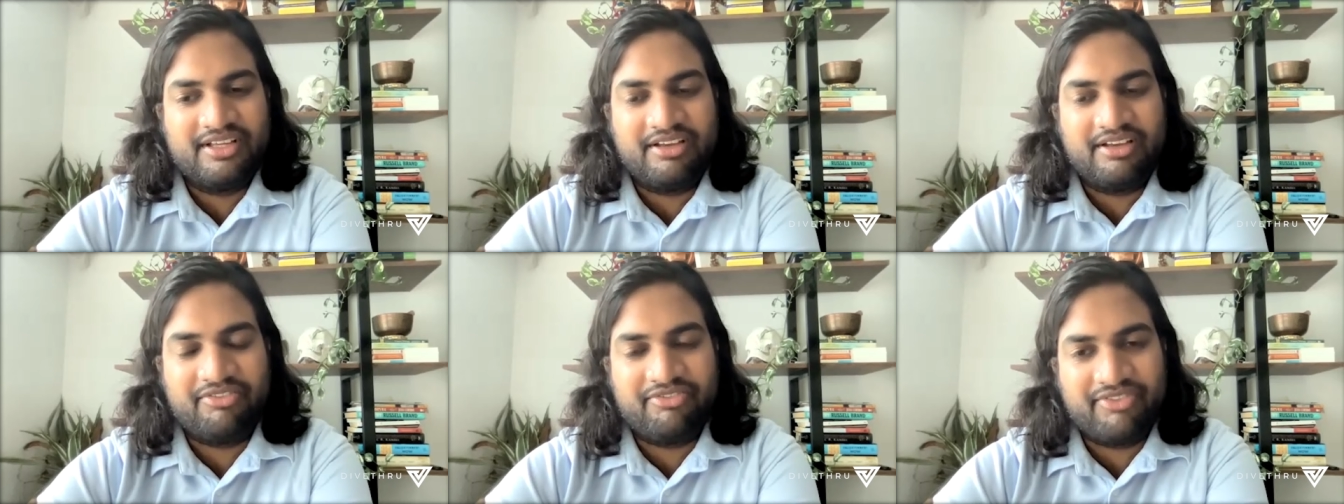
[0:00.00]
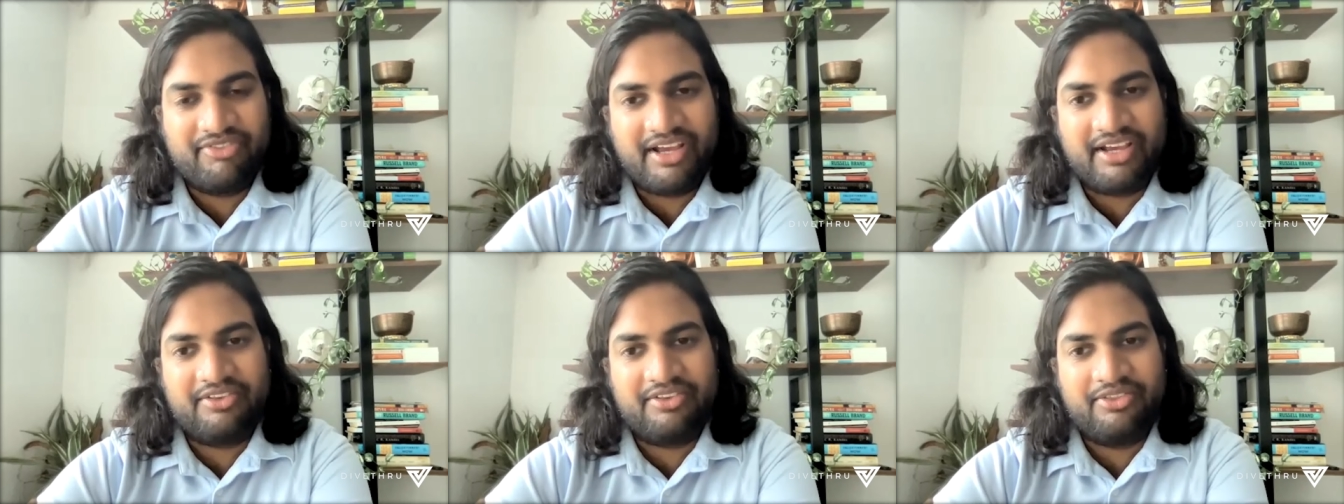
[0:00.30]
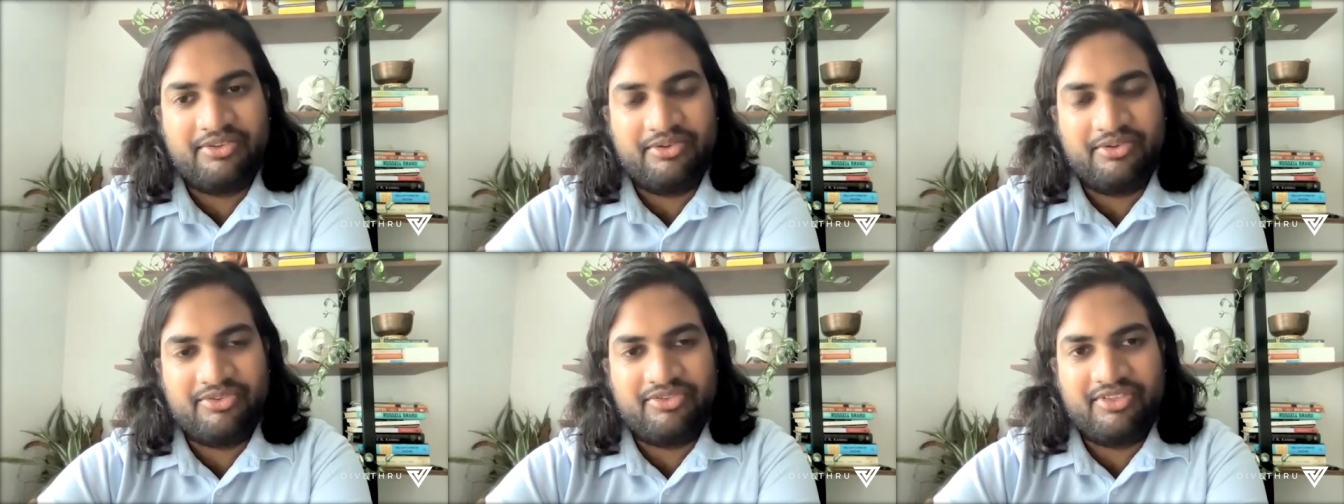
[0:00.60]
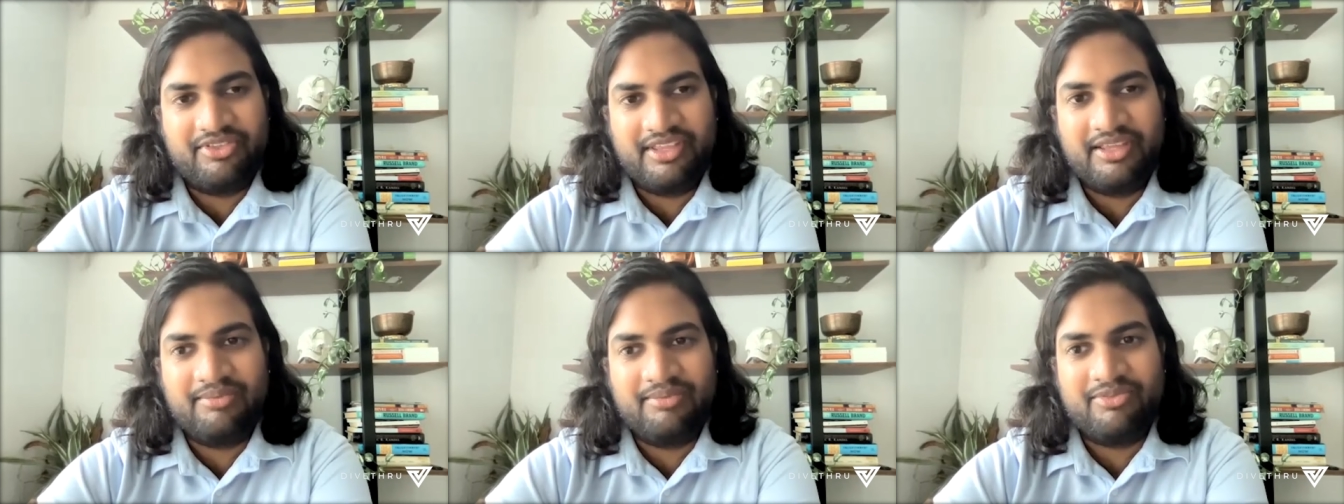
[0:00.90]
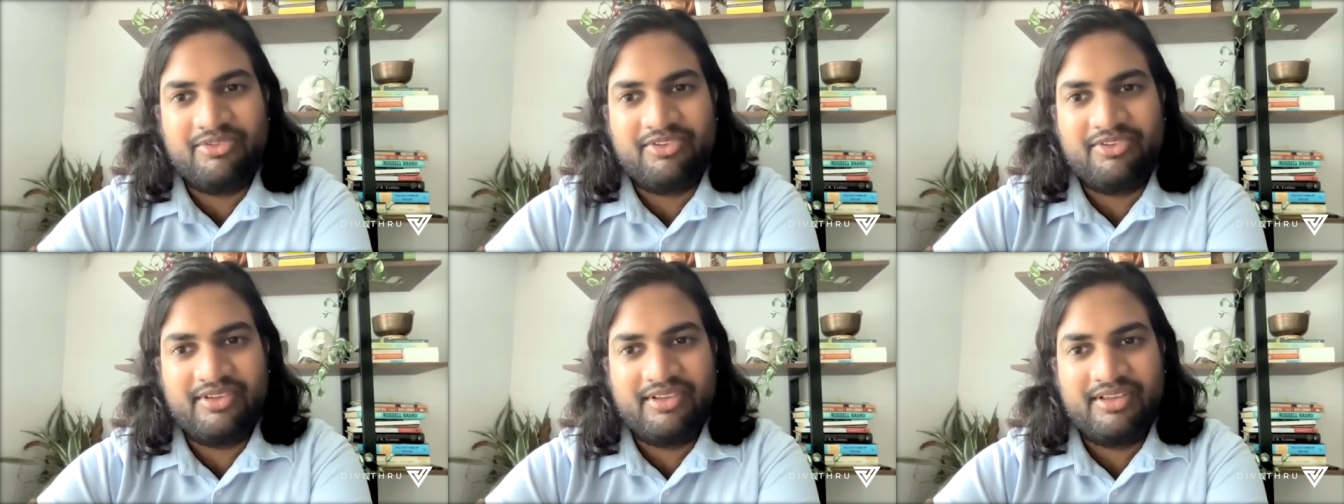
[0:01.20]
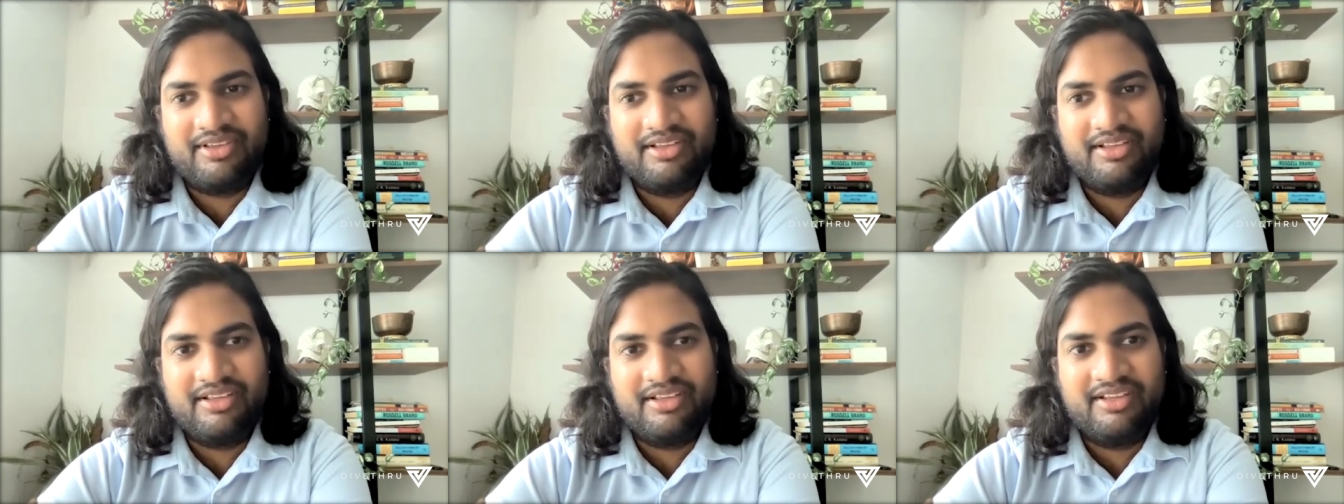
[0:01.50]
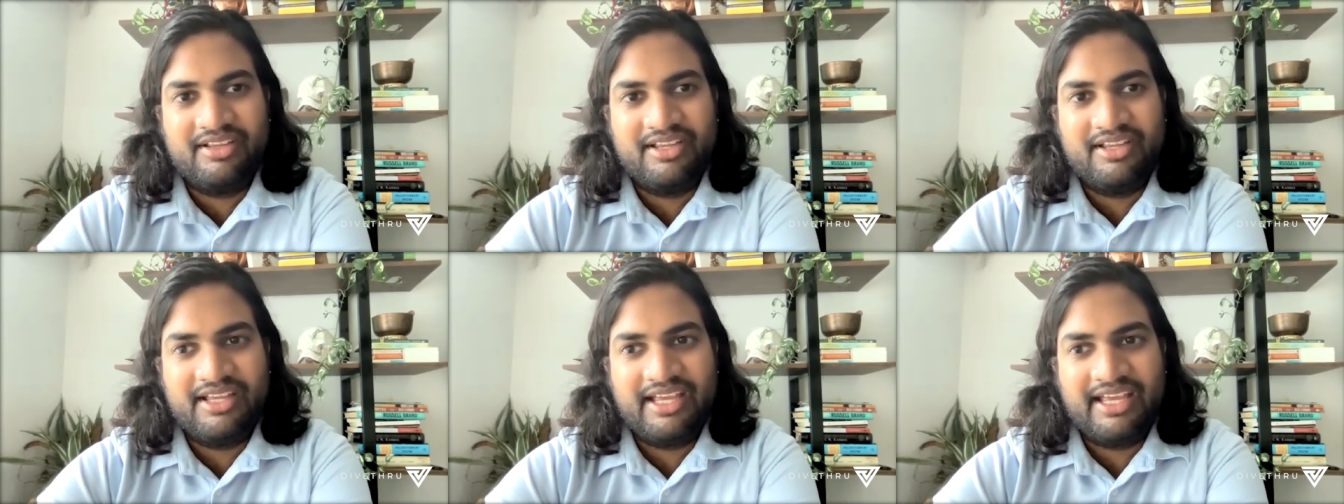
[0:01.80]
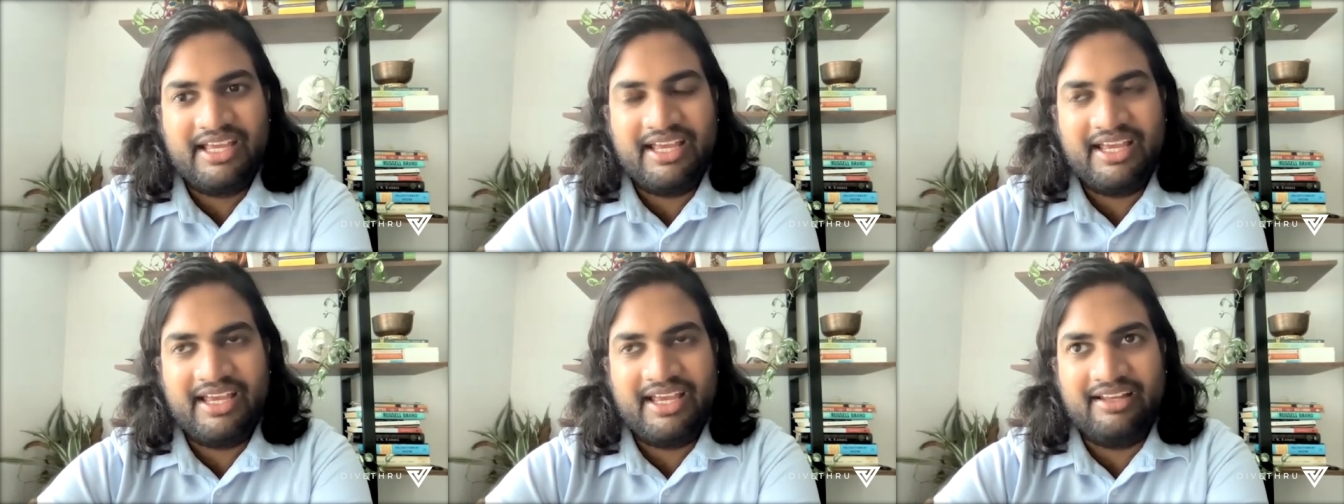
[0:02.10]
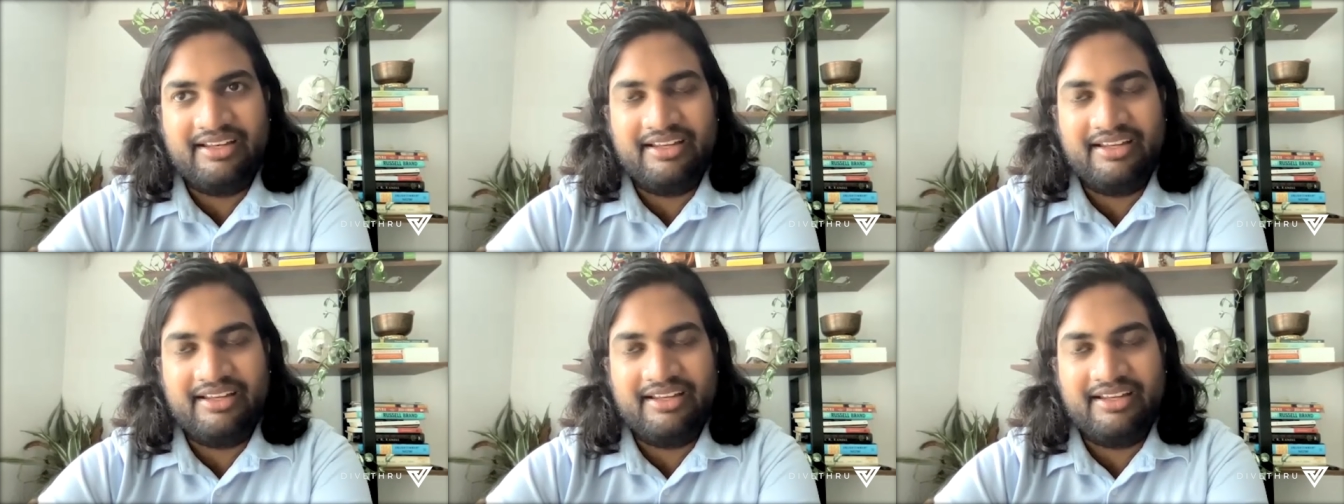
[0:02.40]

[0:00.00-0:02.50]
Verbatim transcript: affect those themes. Yeah.